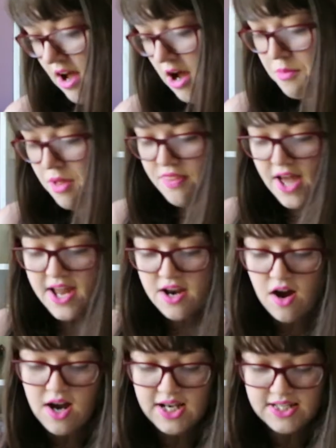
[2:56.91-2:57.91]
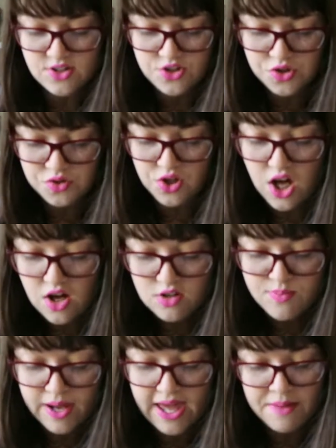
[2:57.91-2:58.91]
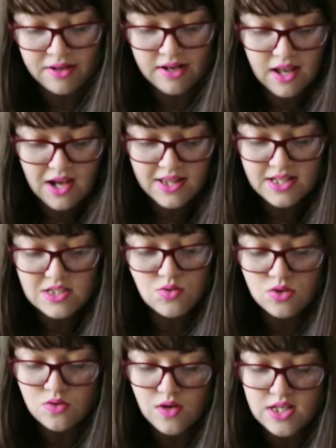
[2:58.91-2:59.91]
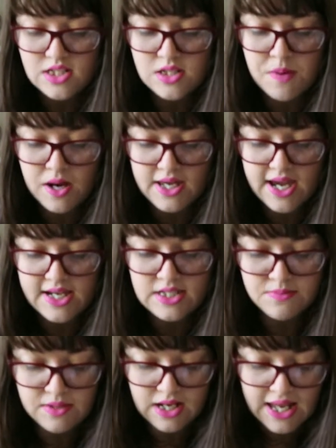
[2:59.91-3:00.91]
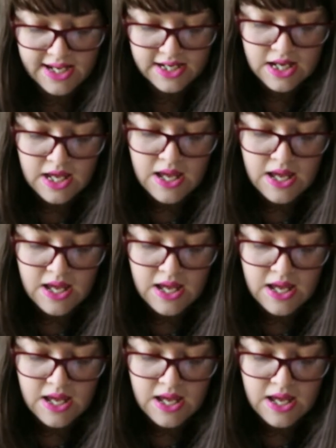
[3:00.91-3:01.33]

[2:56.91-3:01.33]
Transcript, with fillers: Then I listened to The Girls by Emma Cline. This was narrated by Katie McLean.